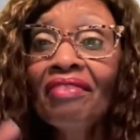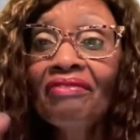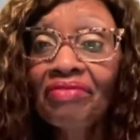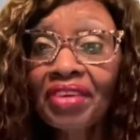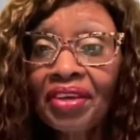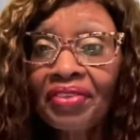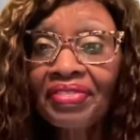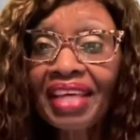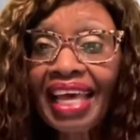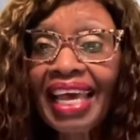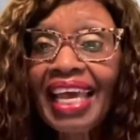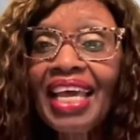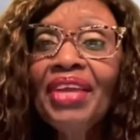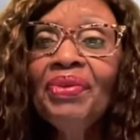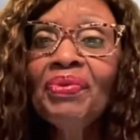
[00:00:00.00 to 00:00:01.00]
5th
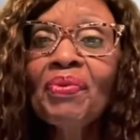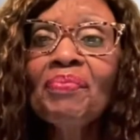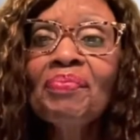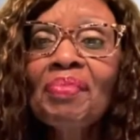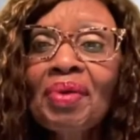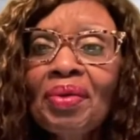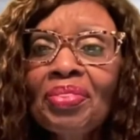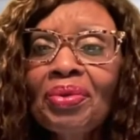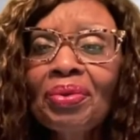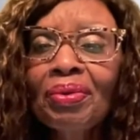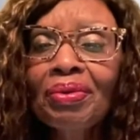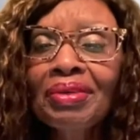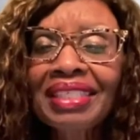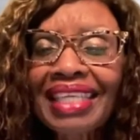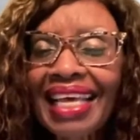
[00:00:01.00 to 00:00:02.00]
annual
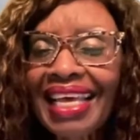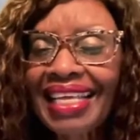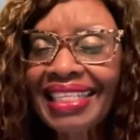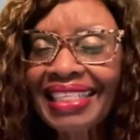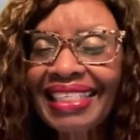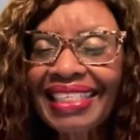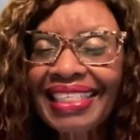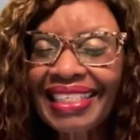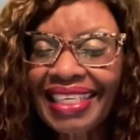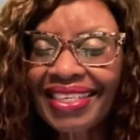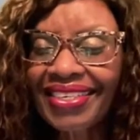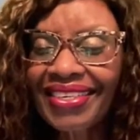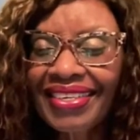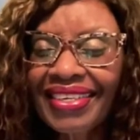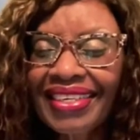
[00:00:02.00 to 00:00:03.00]
Mothers and
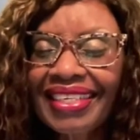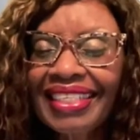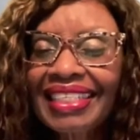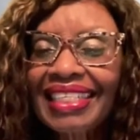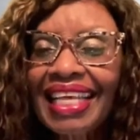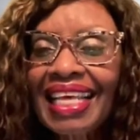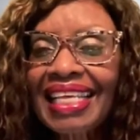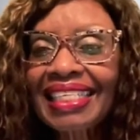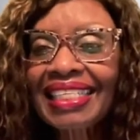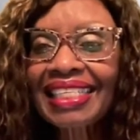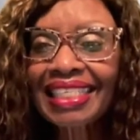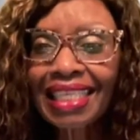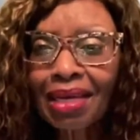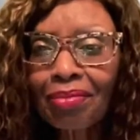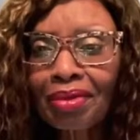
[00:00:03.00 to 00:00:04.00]
Sons
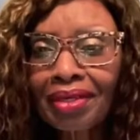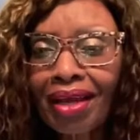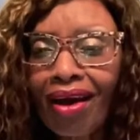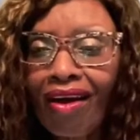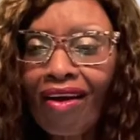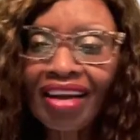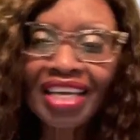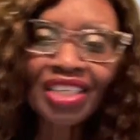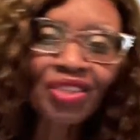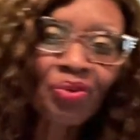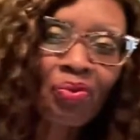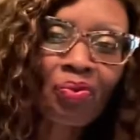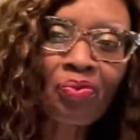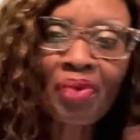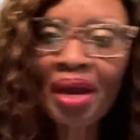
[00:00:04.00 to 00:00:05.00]
seminar is
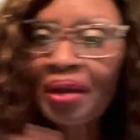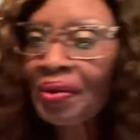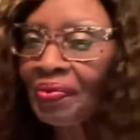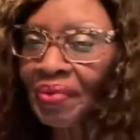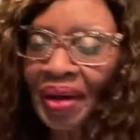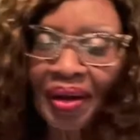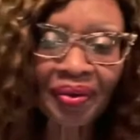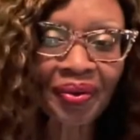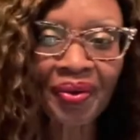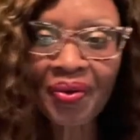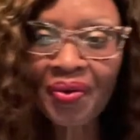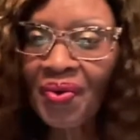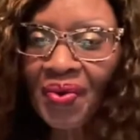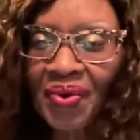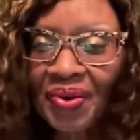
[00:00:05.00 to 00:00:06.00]
right around the
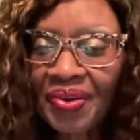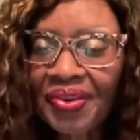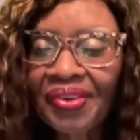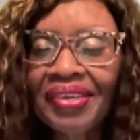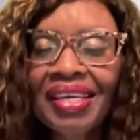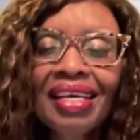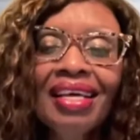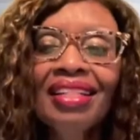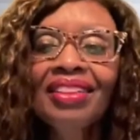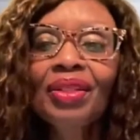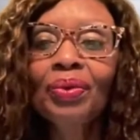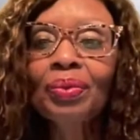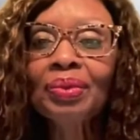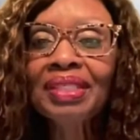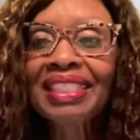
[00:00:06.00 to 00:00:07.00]
corner.
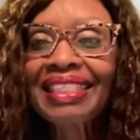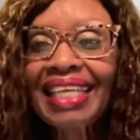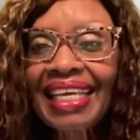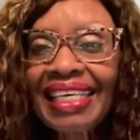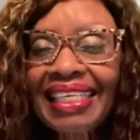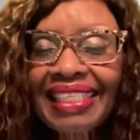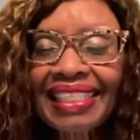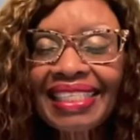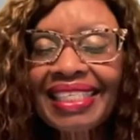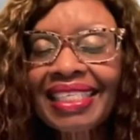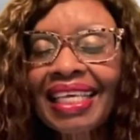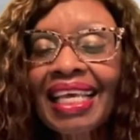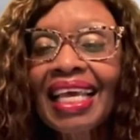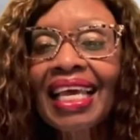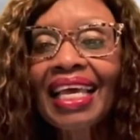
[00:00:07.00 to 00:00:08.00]
Those dates
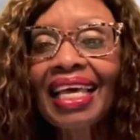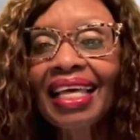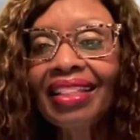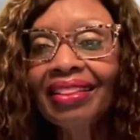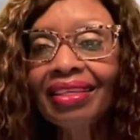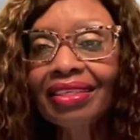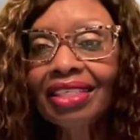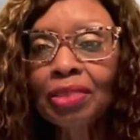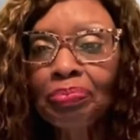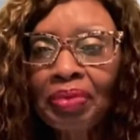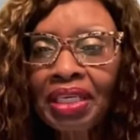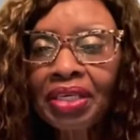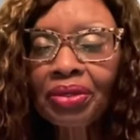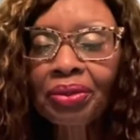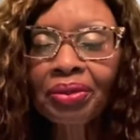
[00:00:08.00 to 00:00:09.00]
and the
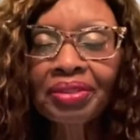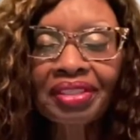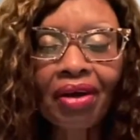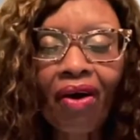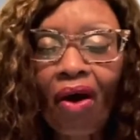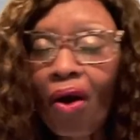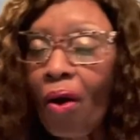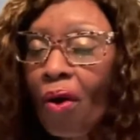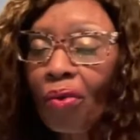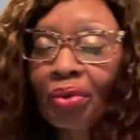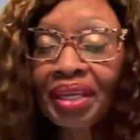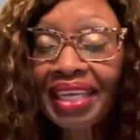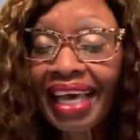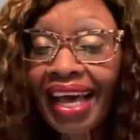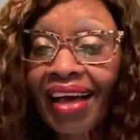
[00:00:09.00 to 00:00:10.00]
speakers are
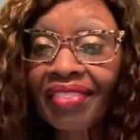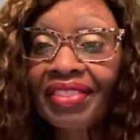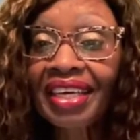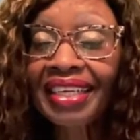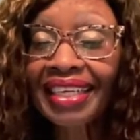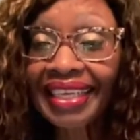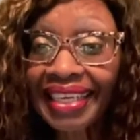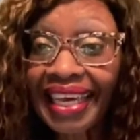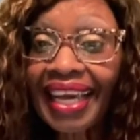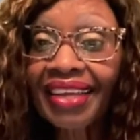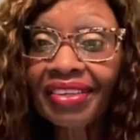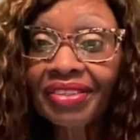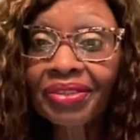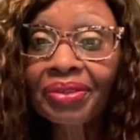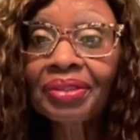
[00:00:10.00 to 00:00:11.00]
already out there in the
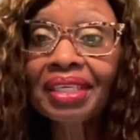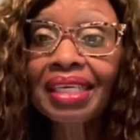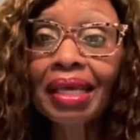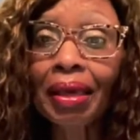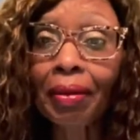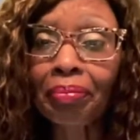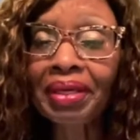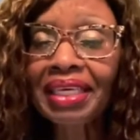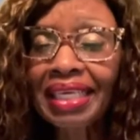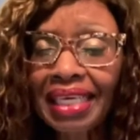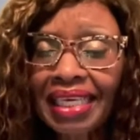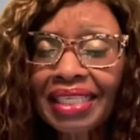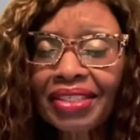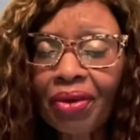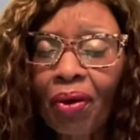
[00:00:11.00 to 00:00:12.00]
calendar. It
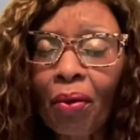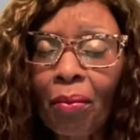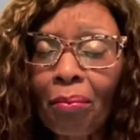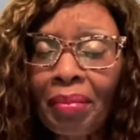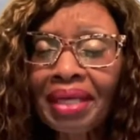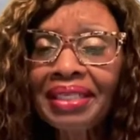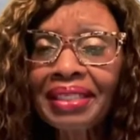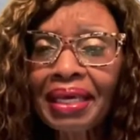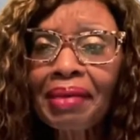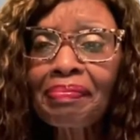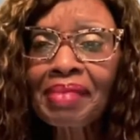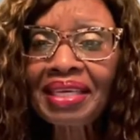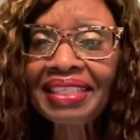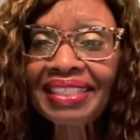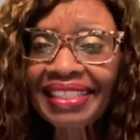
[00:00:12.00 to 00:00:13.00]
begins on Monday,
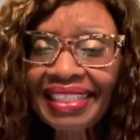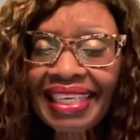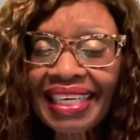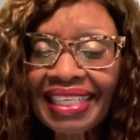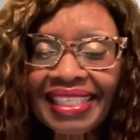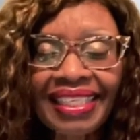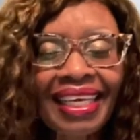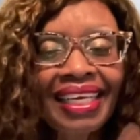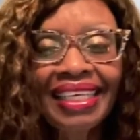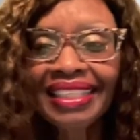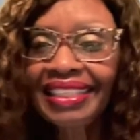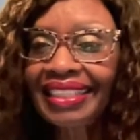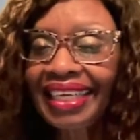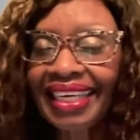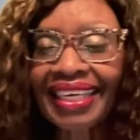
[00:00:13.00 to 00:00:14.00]
May 6th.
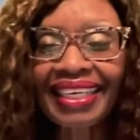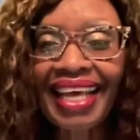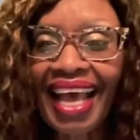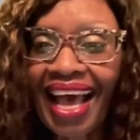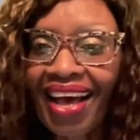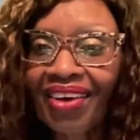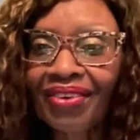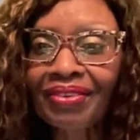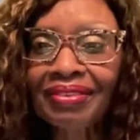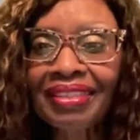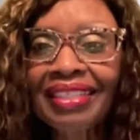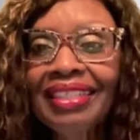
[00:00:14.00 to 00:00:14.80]
Check it out.